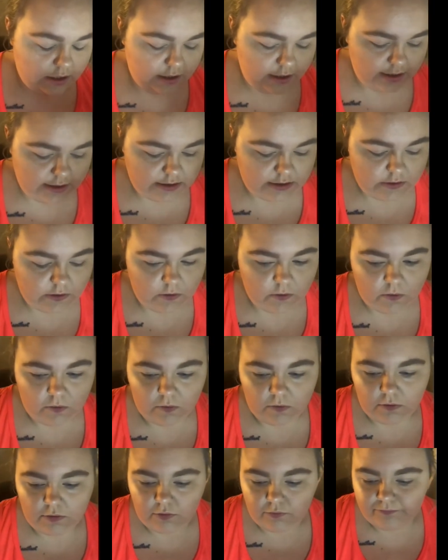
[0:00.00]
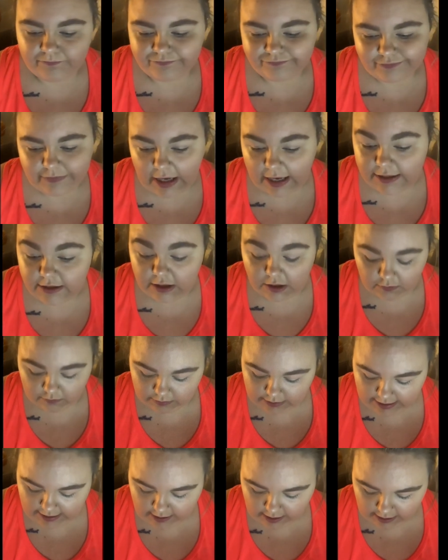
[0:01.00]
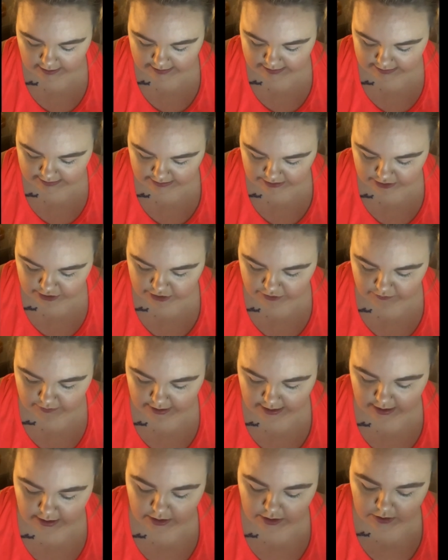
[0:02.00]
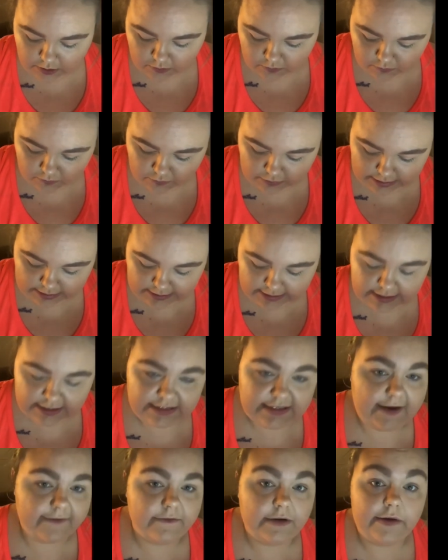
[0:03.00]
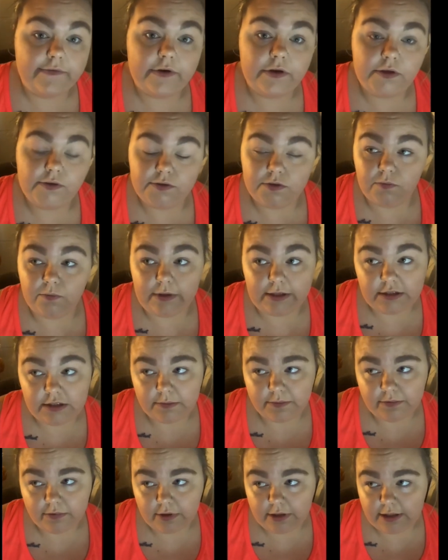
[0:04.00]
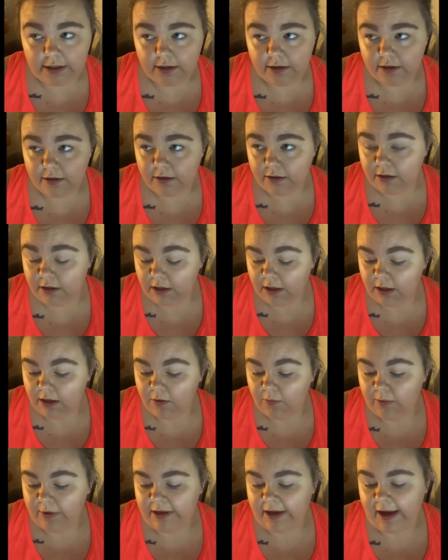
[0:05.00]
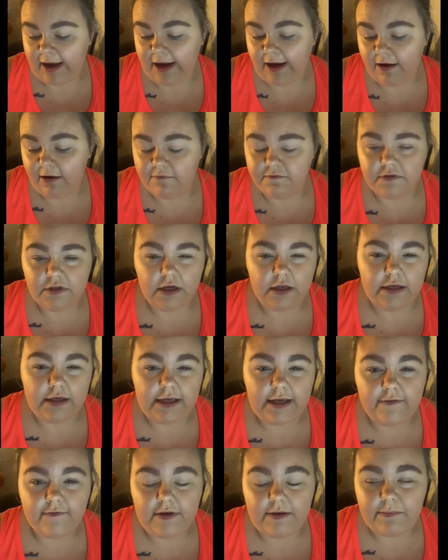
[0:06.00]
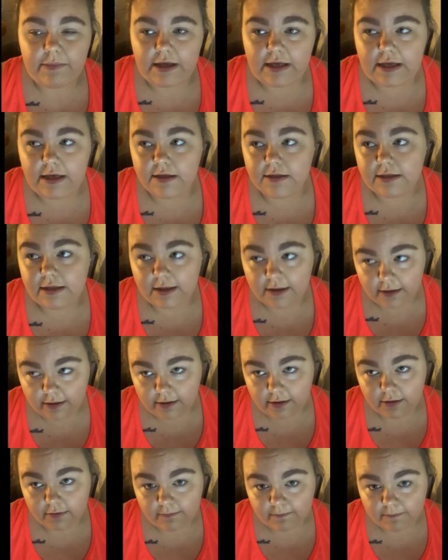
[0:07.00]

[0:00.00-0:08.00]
So I honestly do not know what it is. I've never used a Ouija board here. We have done EVPs here.